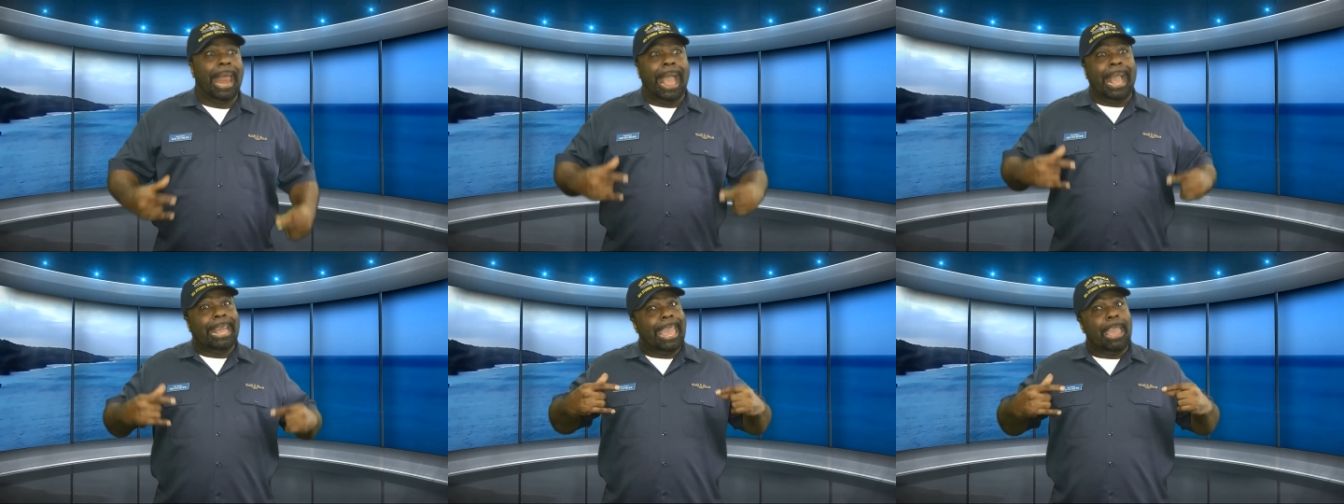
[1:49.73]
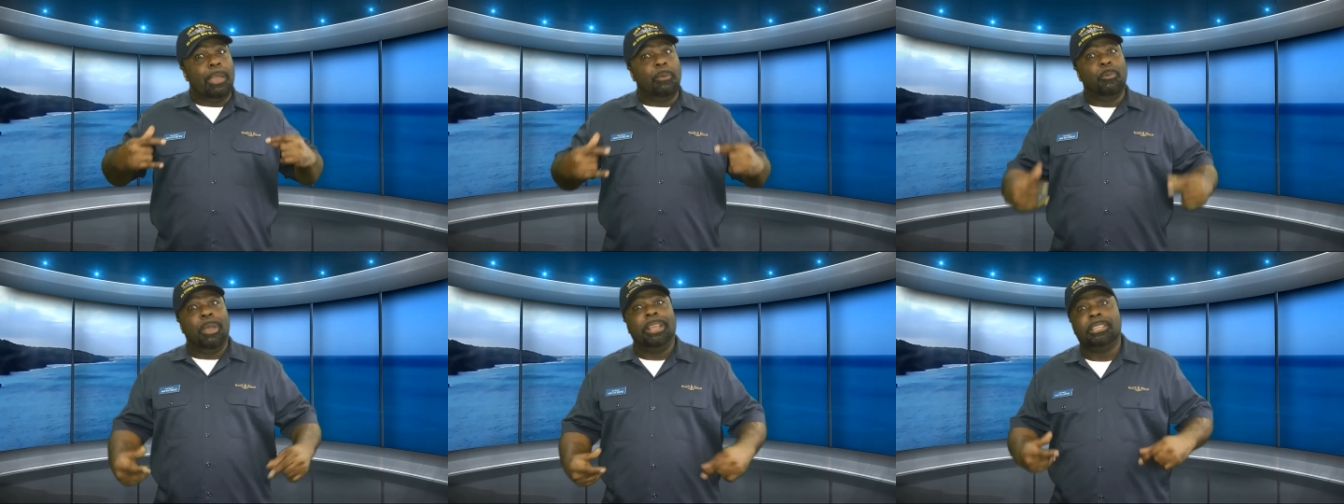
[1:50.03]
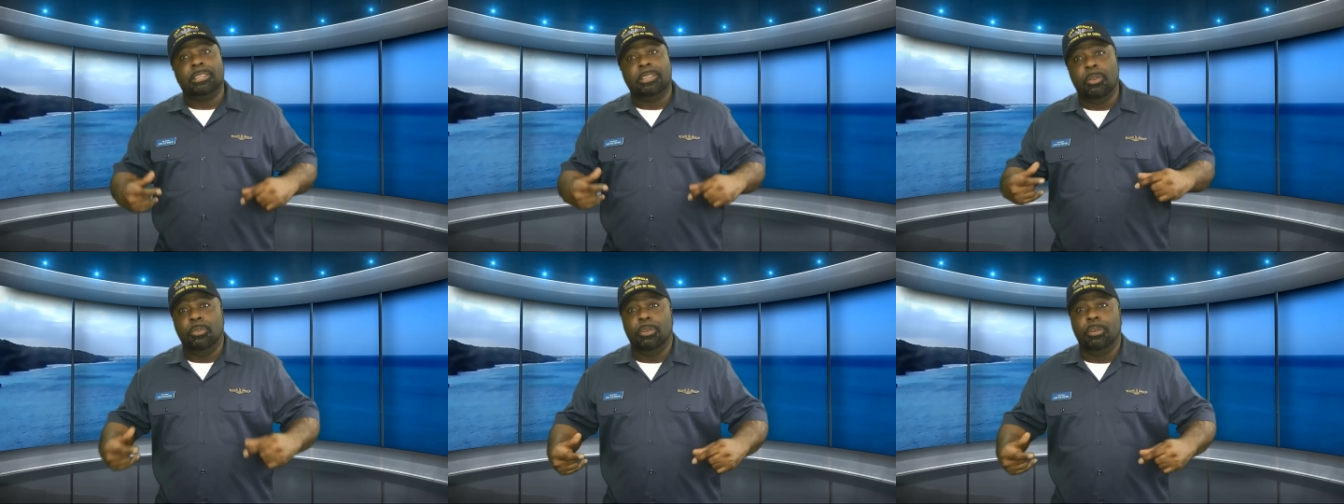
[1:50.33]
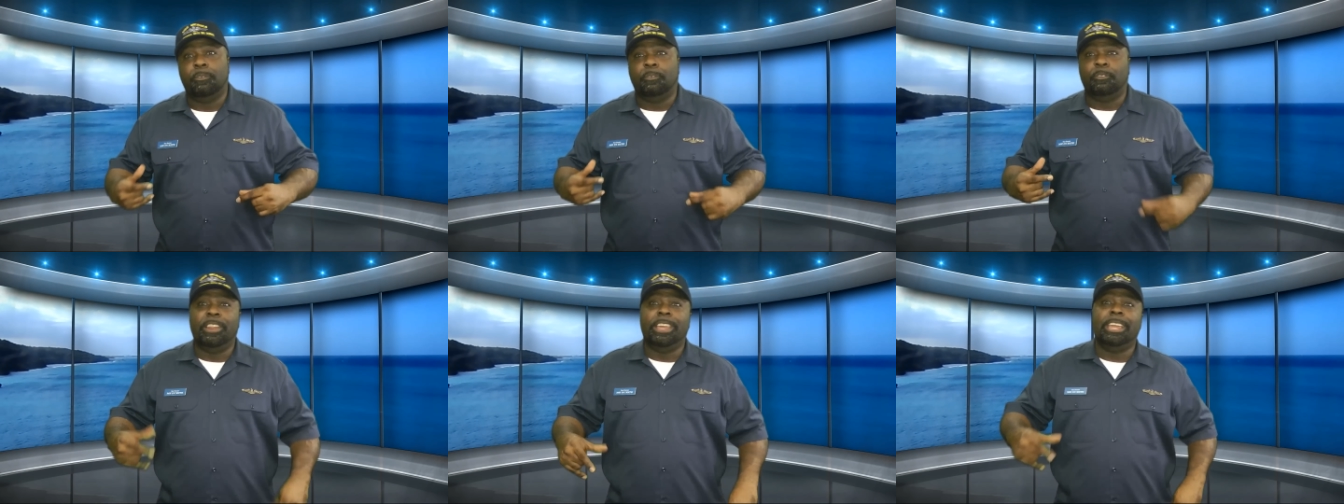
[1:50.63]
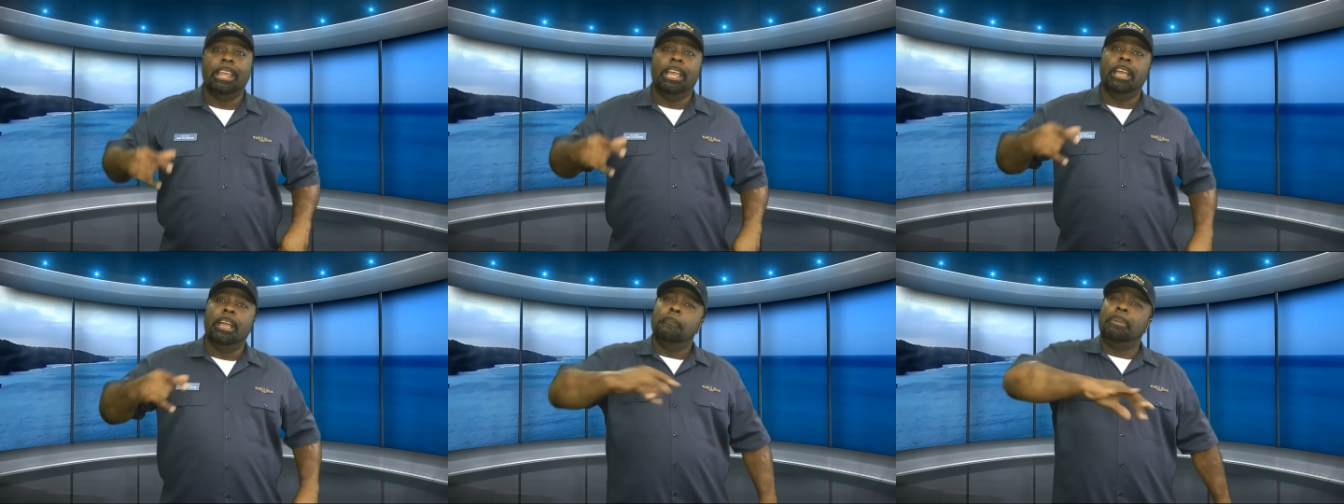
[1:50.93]
i can't wait to go to the fleet
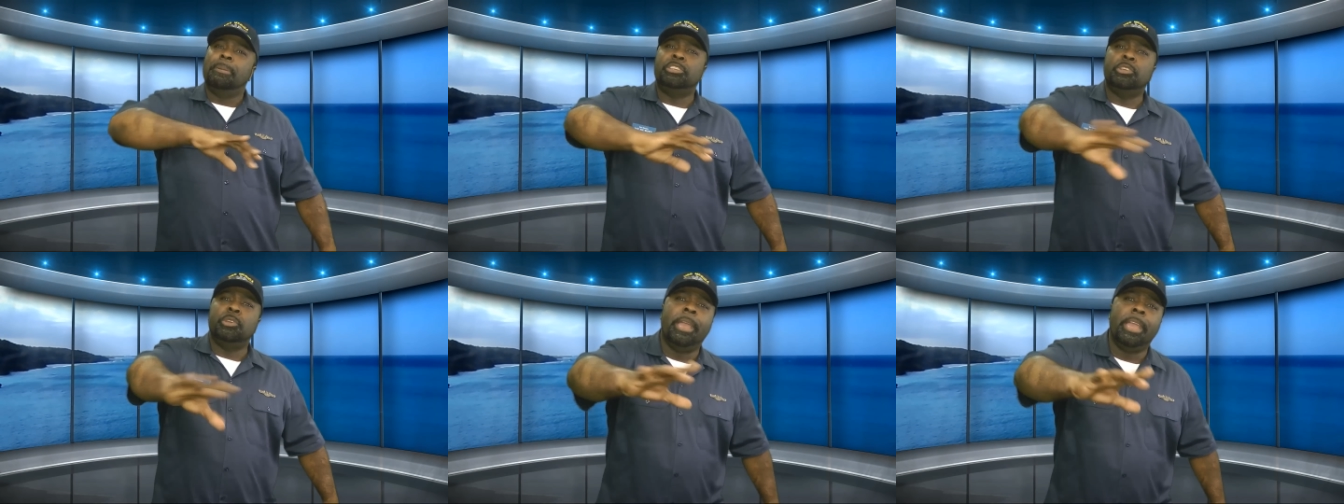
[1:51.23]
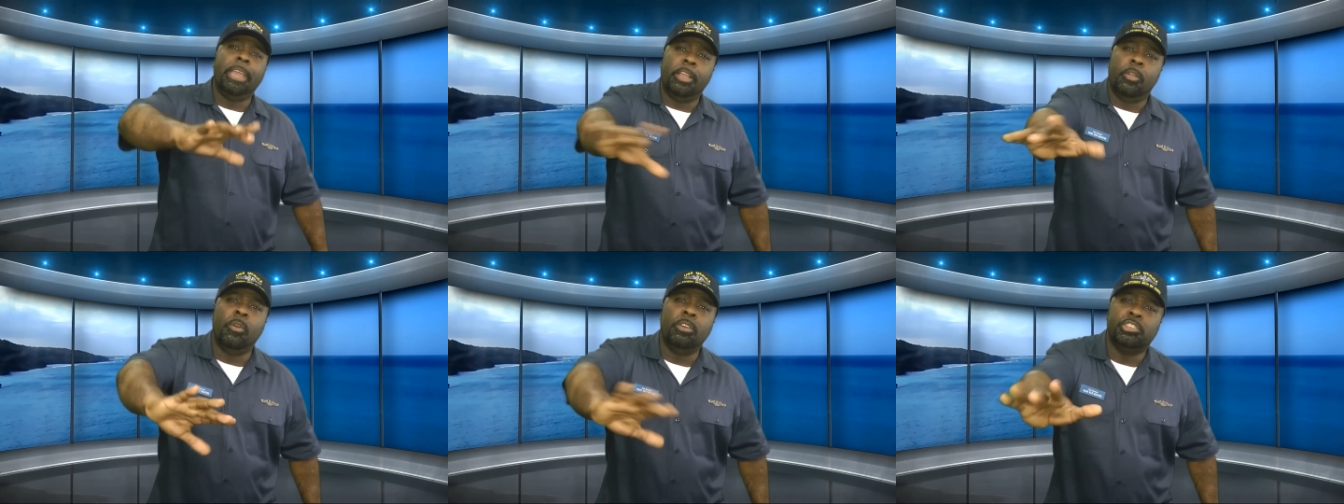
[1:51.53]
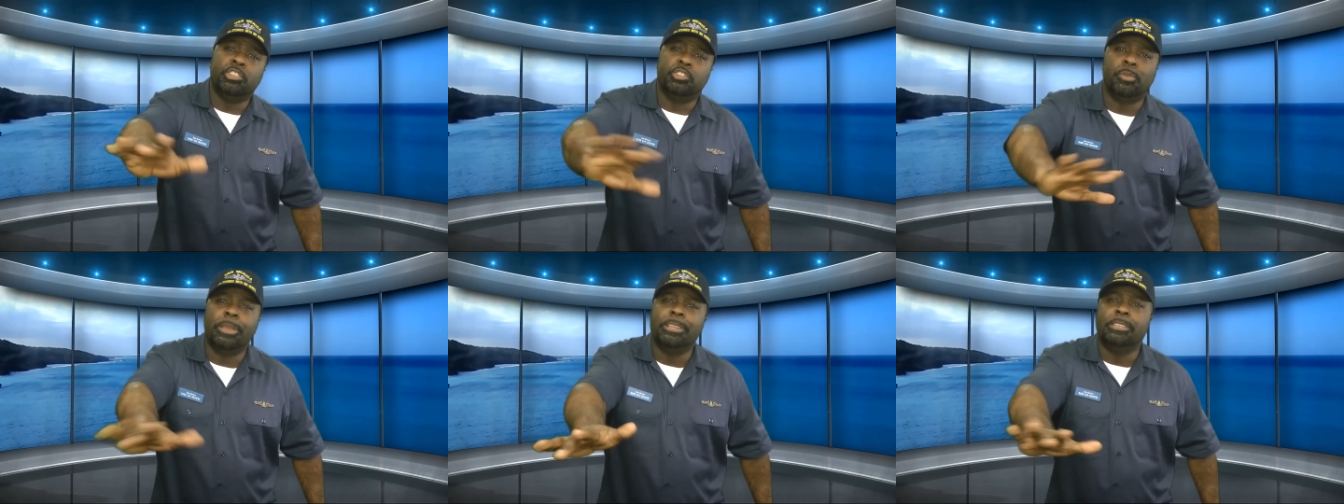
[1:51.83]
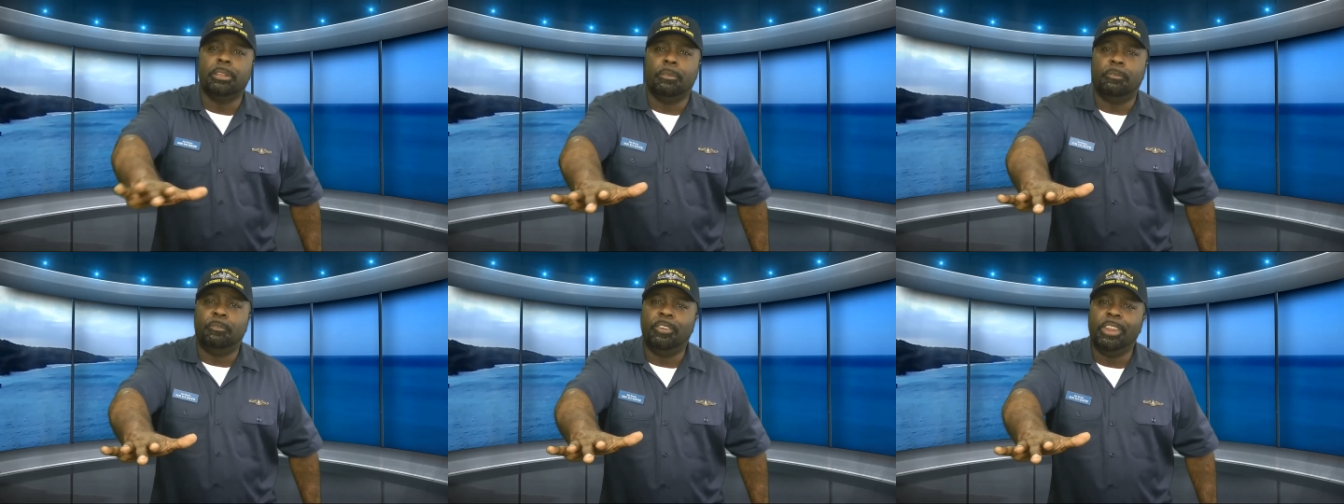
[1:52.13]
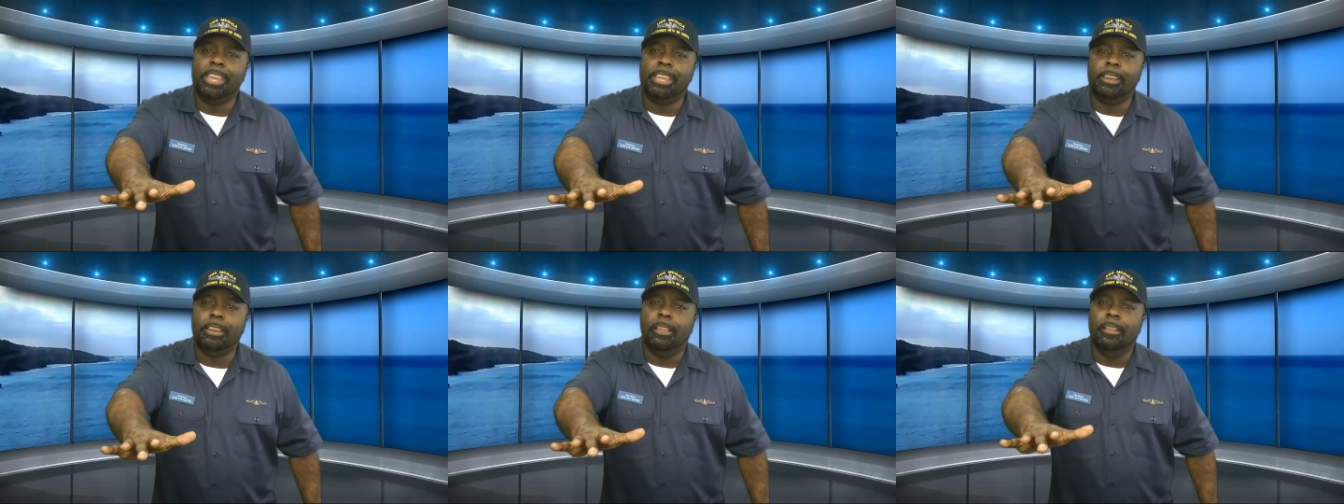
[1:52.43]
but you ain't going straight to the
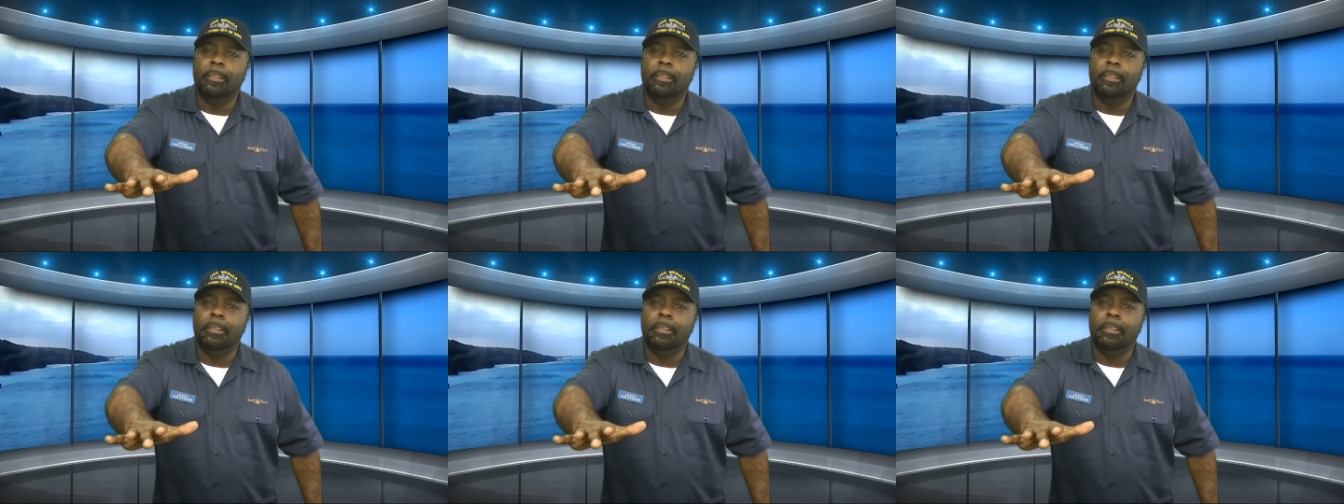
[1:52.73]
fleet